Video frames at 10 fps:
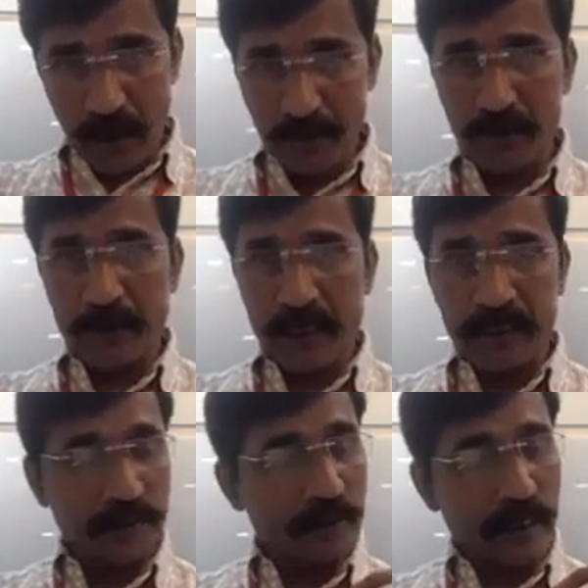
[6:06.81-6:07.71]
upper
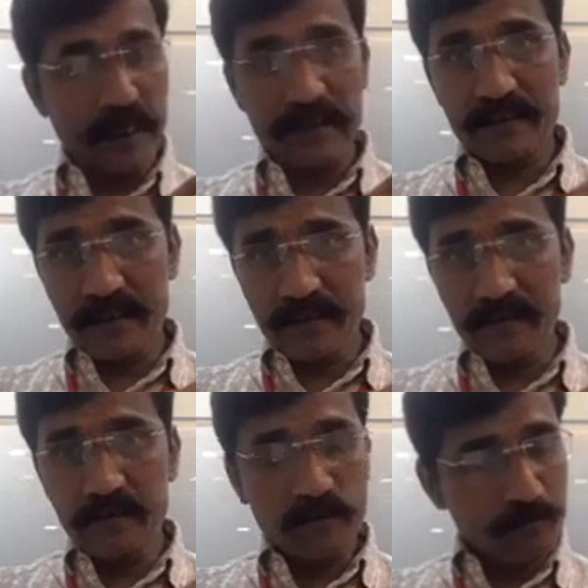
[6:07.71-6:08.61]
part, and
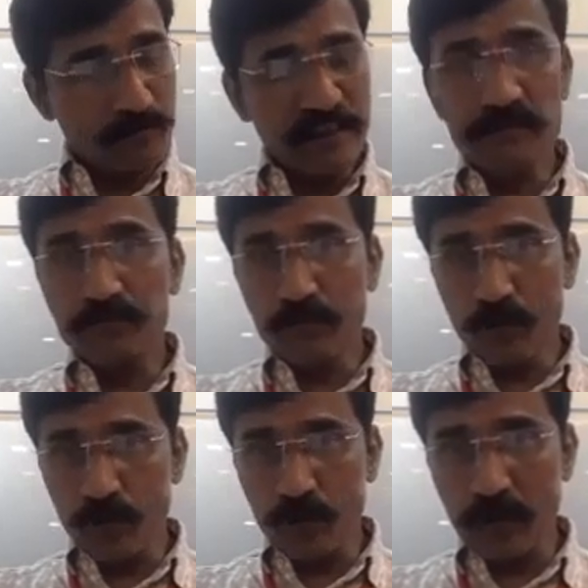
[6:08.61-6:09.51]
then these
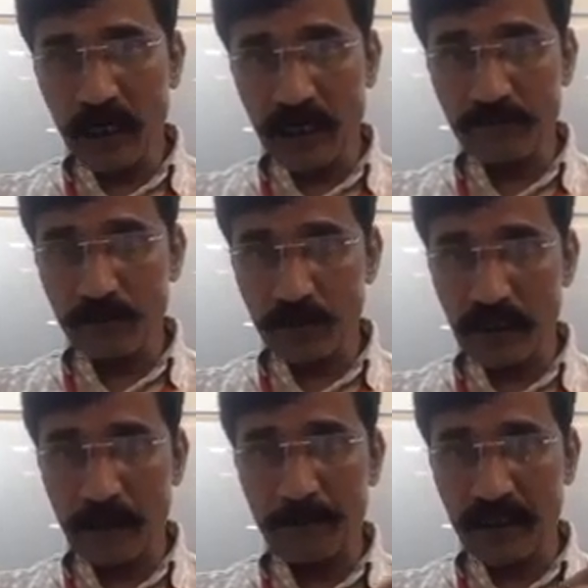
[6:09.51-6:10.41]
4 are for
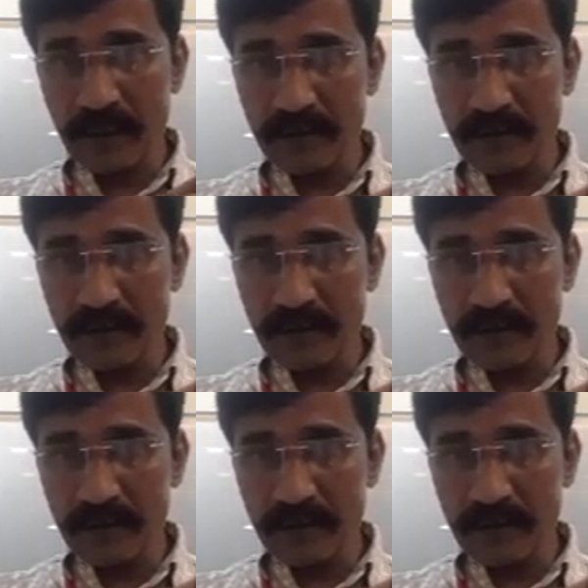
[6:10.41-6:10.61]
the upper,